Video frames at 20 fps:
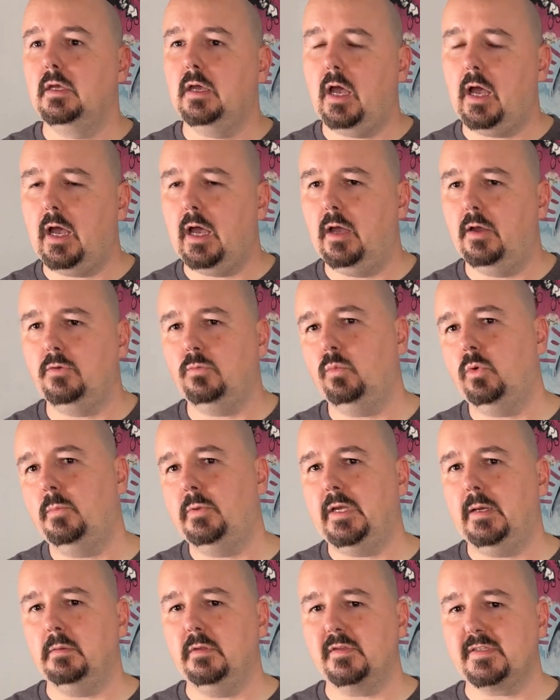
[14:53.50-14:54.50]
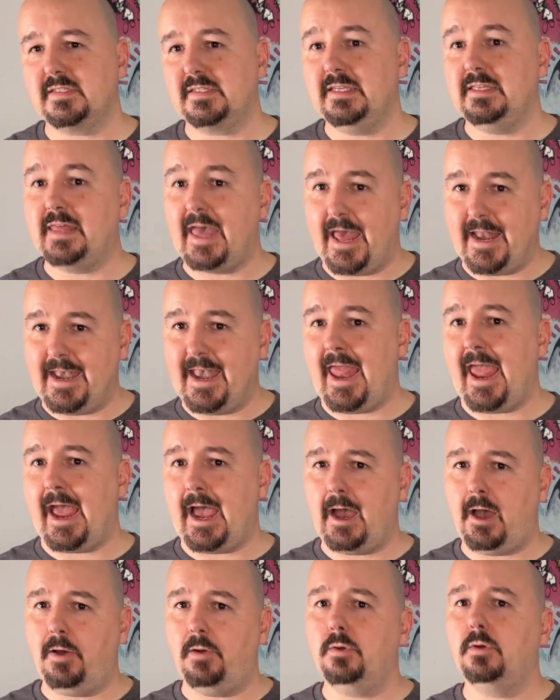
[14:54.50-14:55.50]
we'll be able to see that
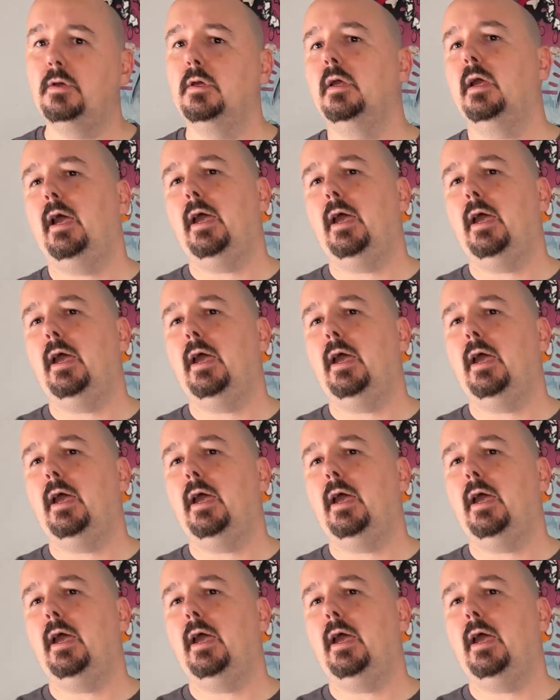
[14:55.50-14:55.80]
now,